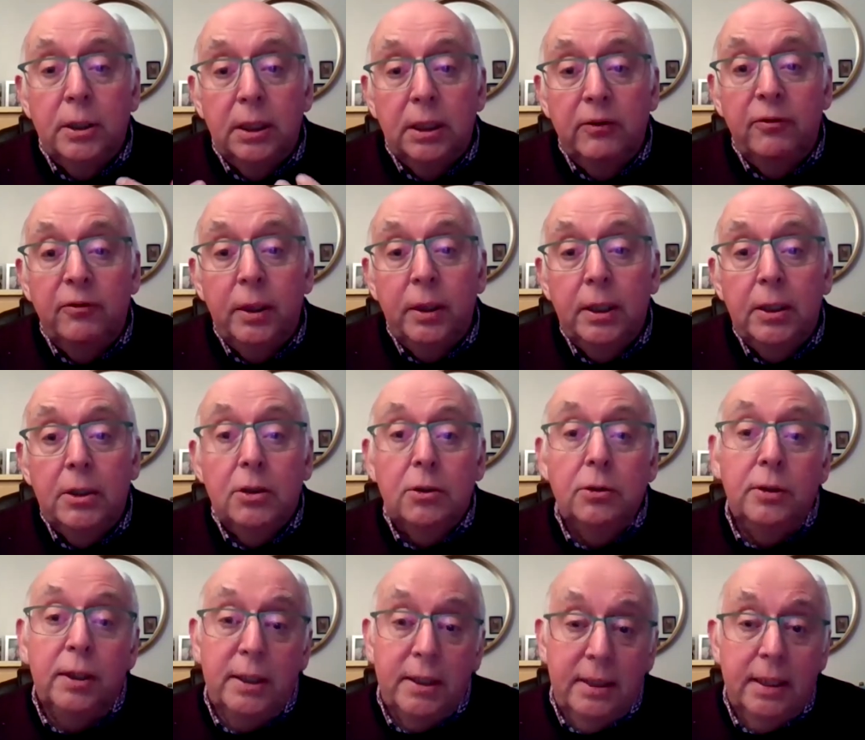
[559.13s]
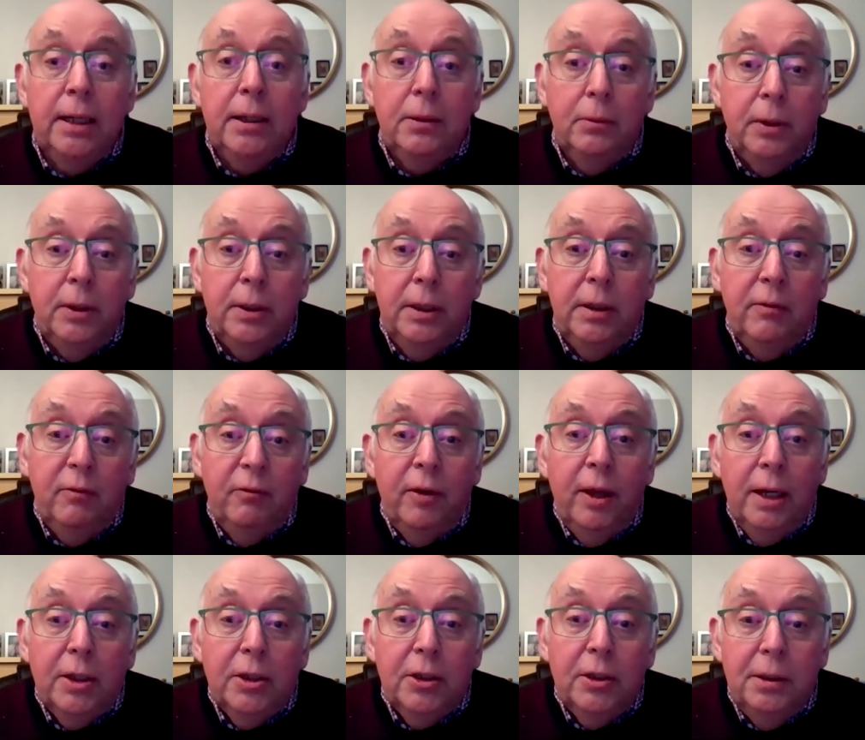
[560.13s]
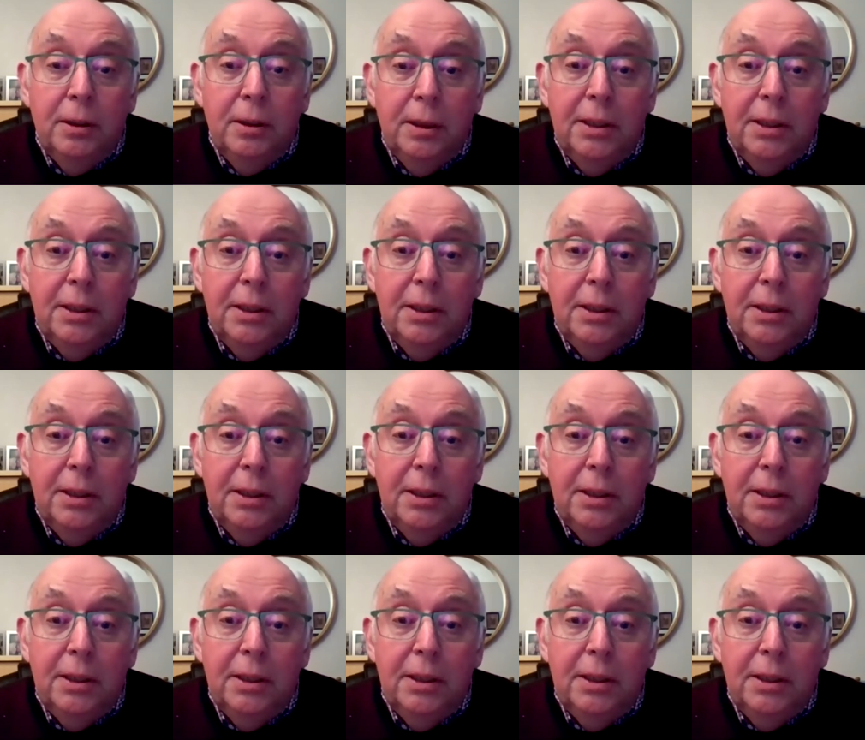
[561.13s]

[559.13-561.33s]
delivering it to the site where the infection